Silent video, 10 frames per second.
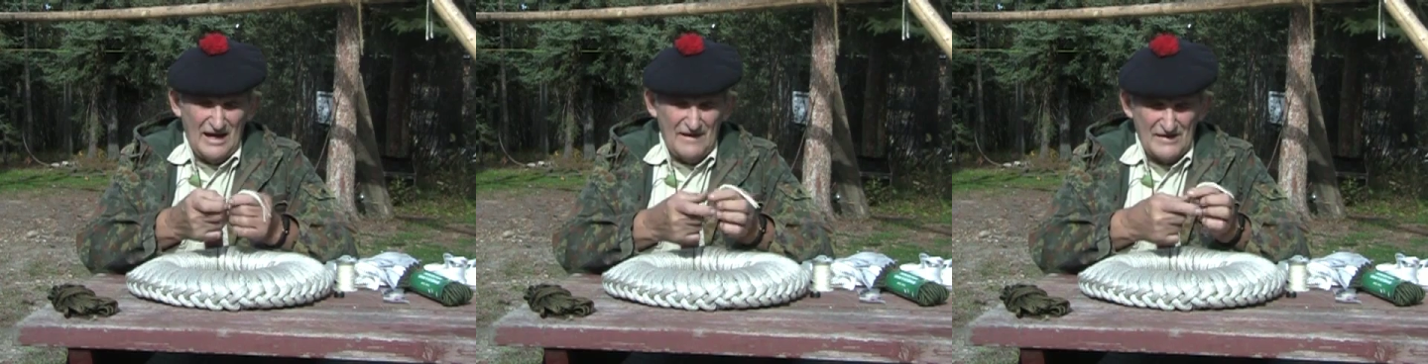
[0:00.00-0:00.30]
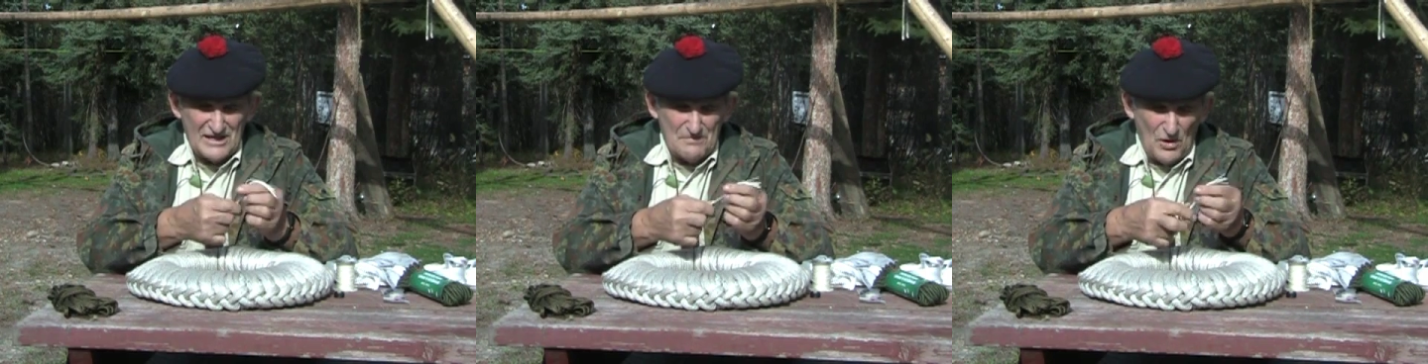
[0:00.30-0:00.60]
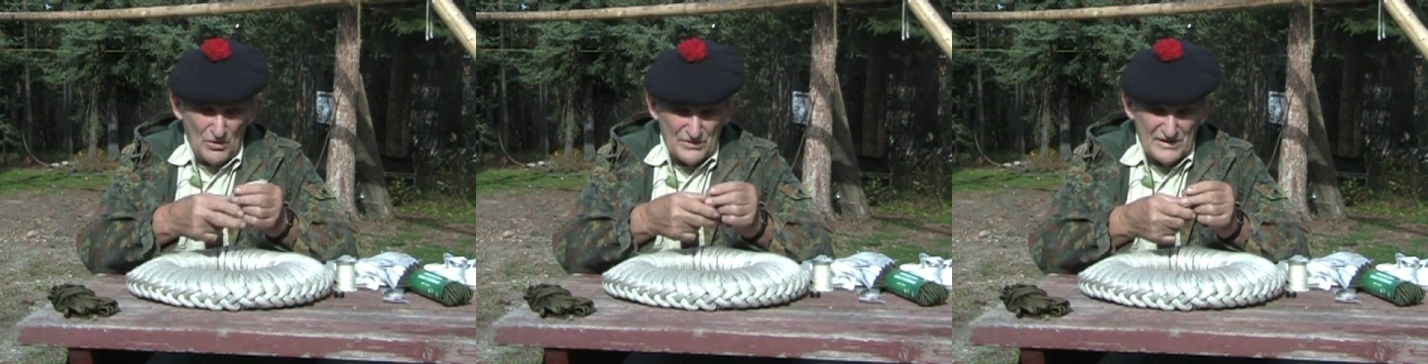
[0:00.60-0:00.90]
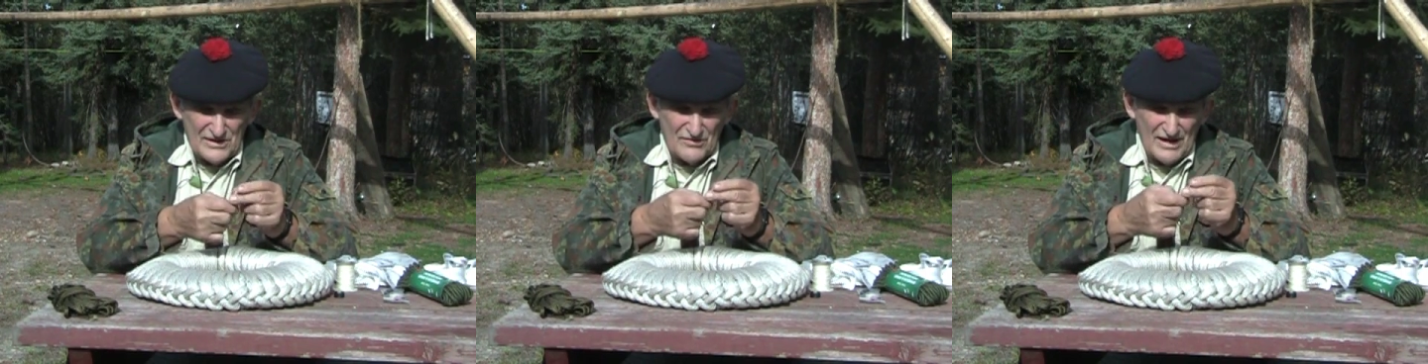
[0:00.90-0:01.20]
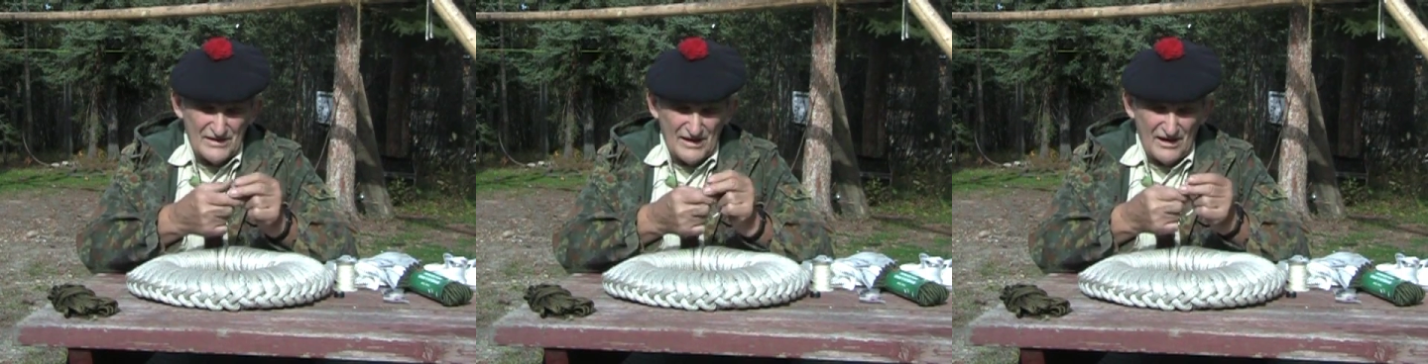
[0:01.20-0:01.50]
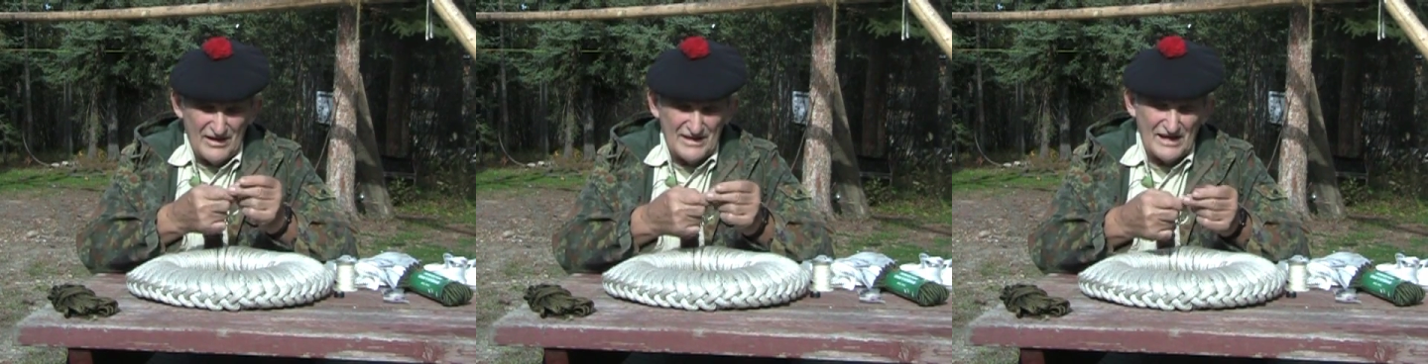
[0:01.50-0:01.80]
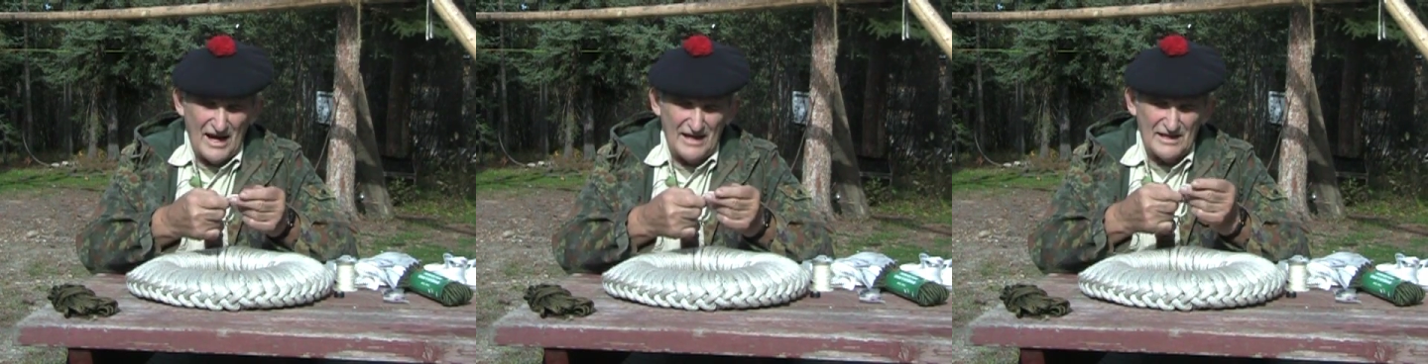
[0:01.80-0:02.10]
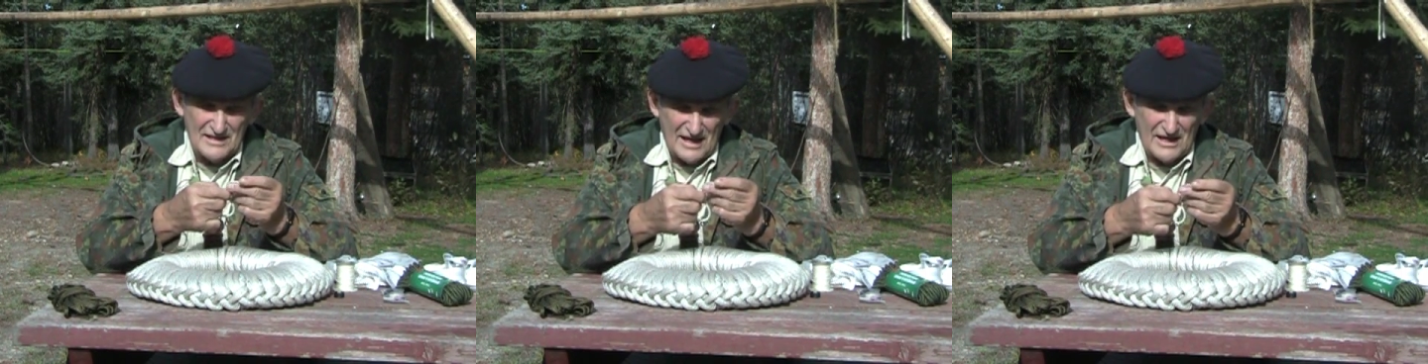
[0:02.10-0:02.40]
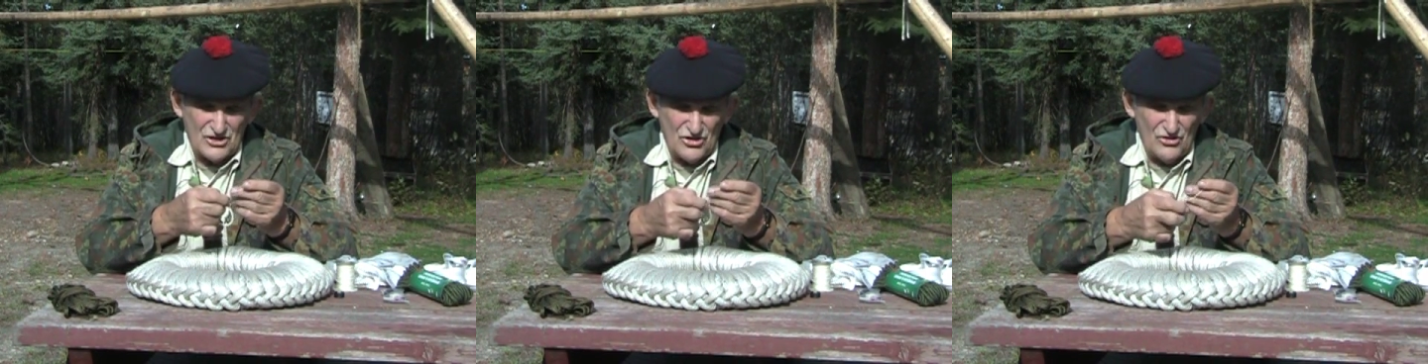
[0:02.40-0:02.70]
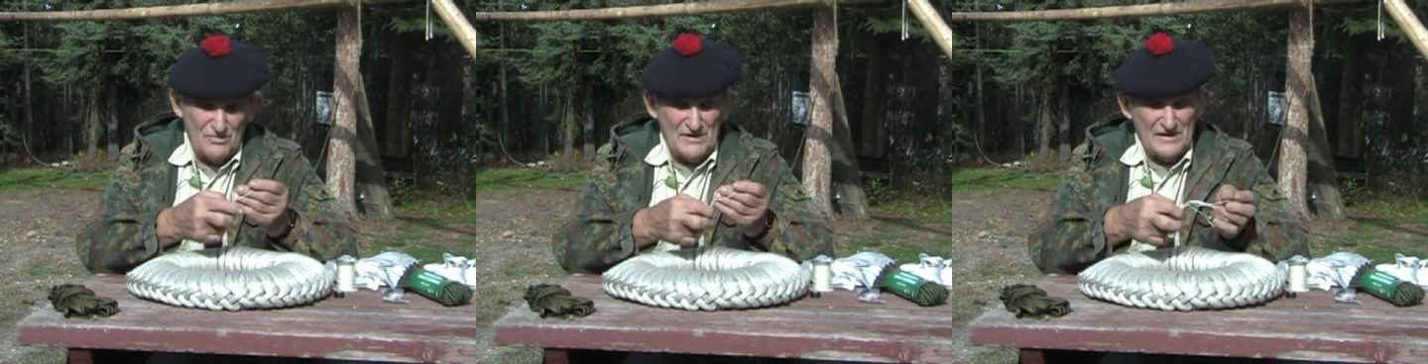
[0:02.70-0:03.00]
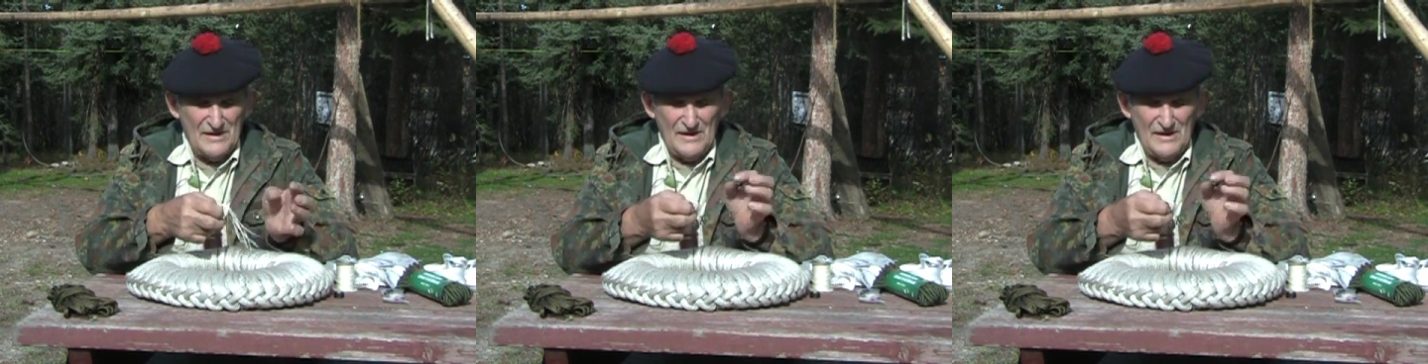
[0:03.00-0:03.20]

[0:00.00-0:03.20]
have exposed the strings that are inside. It's like a tube.